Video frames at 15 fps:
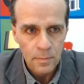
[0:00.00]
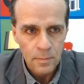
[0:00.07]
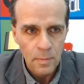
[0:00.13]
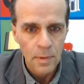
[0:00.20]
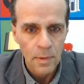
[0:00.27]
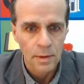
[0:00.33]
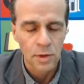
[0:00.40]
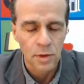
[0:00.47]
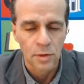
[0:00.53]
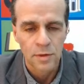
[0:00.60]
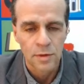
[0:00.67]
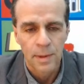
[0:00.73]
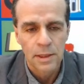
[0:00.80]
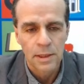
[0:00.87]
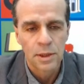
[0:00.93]
So as
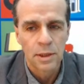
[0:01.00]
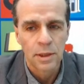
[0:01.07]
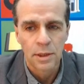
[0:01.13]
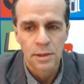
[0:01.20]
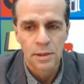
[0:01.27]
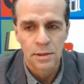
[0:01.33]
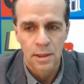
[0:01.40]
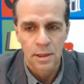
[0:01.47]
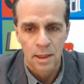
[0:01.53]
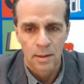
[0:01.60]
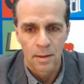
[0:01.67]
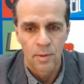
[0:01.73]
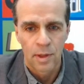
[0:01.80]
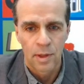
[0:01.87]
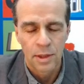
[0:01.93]
mentioned, this is a
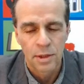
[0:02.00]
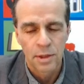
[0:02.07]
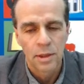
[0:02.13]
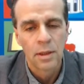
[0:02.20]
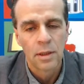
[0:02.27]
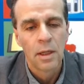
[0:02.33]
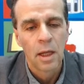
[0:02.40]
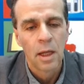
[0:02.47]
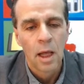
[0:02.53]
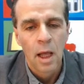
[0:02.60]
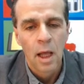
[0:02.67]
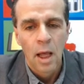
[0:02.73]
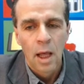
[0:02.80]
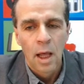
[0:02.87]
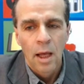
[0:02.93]
collaboration
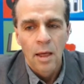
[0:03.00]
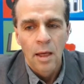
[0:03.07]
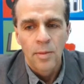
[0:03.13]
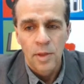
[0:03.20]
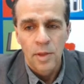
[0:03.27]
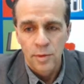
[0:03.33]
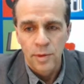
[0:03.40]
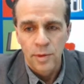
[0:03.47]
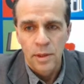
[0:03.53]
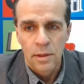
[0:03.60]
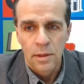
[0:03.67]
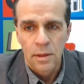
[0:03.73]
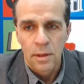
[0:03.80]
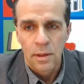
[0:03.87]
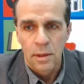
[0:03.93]

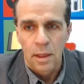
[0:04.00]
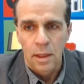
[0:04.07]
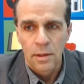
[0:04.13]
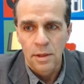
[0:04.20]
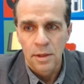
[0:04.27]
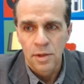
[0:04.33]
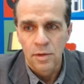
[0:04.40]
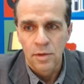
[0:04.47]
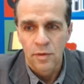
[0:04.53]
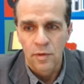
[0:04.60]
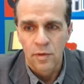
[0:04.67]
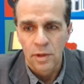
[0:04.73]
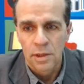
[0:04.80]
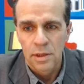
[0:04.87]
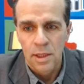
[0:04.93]
between the Nizhny
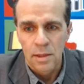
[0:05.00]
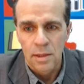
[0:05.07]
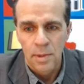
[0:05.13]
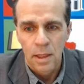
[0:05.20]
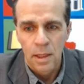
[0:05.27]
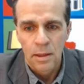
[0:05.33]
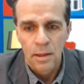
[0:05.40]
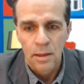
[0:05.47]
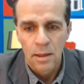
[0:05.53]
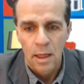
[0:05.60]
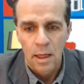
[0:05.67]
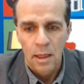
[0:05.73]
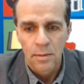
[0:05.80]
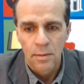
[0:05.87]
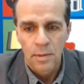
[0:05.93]
Novgorod State Medical
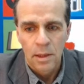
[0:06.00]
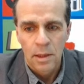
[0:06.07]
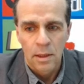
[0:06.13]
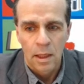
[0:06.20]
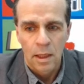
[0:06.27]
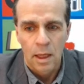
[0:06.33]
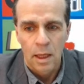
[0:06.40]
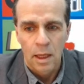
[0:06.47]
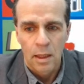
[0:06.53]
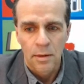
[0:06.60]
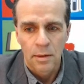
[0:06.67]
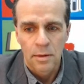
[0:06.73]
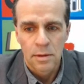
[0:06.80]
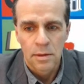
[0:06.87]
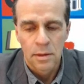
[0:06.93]
Academy
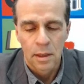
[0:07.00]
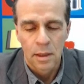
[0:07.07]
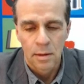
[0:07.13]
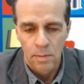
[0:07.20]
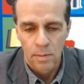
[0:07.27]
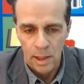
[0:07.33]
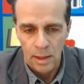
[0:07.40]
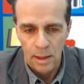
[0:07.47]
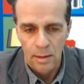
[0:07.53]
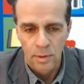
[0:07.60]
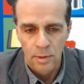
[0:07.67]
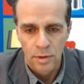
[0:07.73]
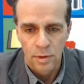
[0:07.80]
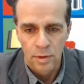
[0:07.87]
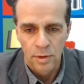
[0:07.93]
and my
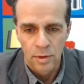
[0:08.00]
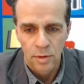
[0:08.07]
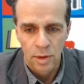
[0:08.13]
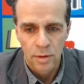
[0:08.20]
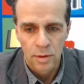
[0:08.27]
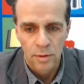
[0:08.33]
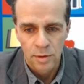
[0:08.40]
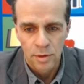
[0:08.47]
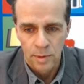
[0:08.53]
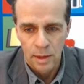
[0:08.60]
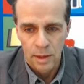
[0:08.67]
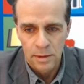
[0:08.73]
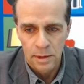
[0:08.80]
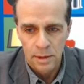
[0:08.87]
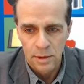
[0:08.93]
laboratory in Toronto, as well
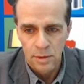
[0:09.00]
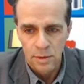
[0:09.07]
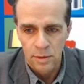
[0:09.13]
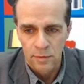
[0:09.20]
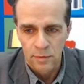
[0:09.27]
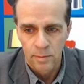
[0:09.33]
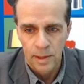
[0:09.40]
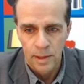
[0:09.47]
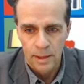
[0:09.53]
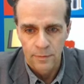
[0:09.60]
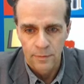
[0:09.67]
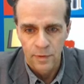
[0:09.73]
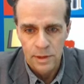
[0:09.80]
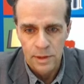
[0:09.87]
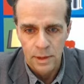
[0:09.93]
as the Institute of Applied
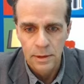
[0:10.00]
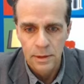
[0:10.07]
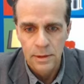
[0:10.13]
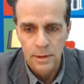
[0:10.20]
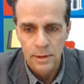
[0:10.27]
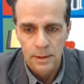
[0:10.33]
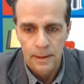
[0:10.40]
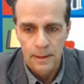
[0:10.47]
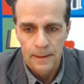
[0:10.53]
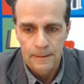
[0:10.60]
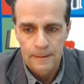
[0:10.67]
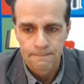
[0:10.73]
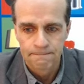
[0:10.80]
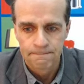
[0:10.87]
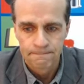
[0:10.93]
Physics
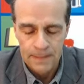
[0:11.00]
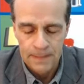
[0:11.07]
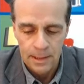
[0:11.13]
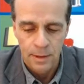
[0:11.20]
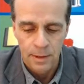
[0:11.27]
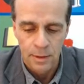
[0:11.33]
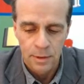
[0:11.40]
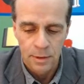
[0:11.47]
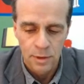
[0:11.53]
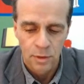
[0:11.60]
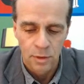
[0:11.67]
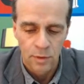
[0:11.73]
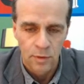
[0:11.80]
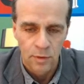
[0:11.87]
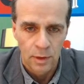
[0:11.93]
here in Nizhny Novgorod.